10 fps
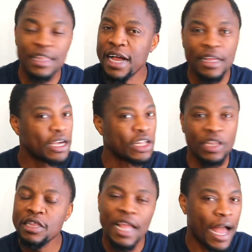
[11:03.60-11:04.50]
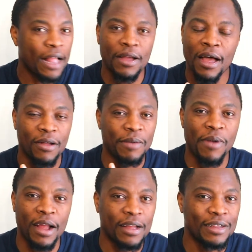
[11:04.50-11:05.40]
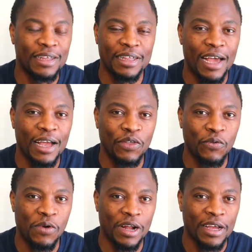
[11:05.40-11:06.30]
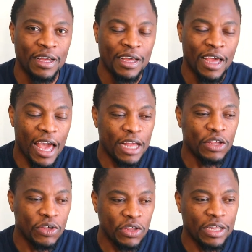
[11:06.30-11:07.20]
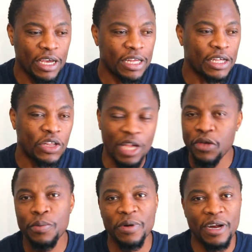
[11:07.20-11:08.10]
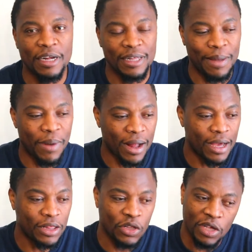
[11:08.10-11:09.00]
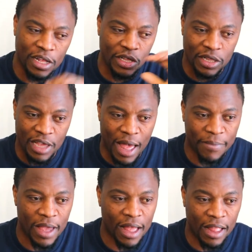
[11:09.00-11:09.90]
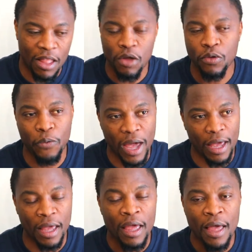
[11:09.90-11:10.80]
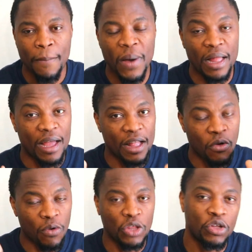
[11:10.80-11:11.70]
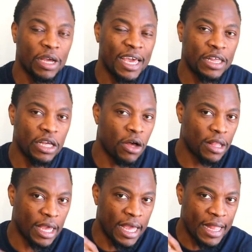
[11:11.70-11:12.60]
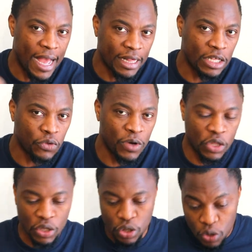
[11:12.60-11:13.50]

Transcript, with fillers: That is not how the market is designed to work. And usually the circuit breakers in the market just going to stop that along the way. But I don't want you to get caught in that situation.